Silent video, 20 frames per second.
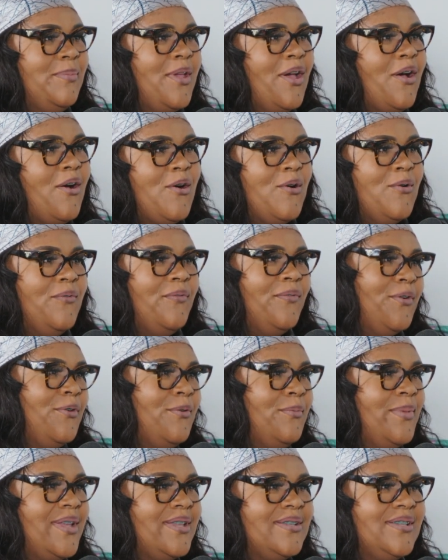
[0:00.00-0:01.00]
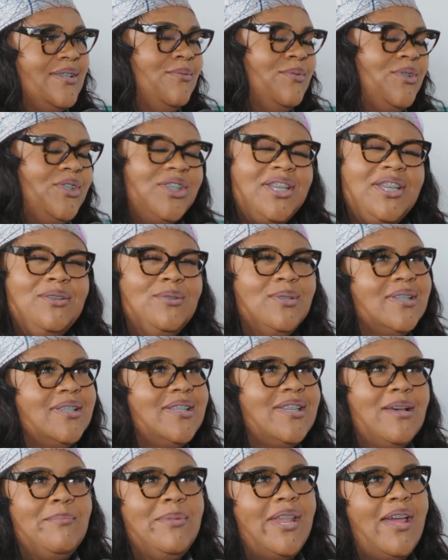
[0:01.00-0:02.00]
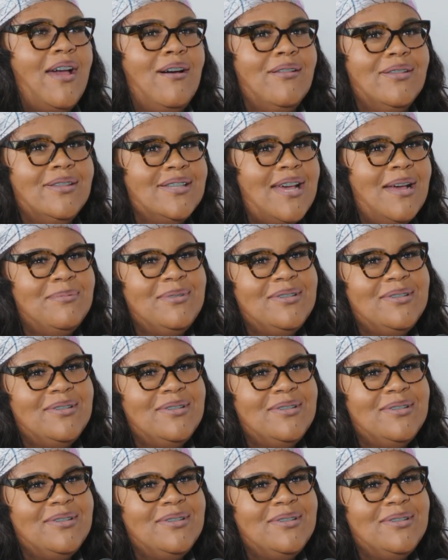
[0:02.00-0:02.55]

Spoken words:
your own food business. She used to tell me that all the time.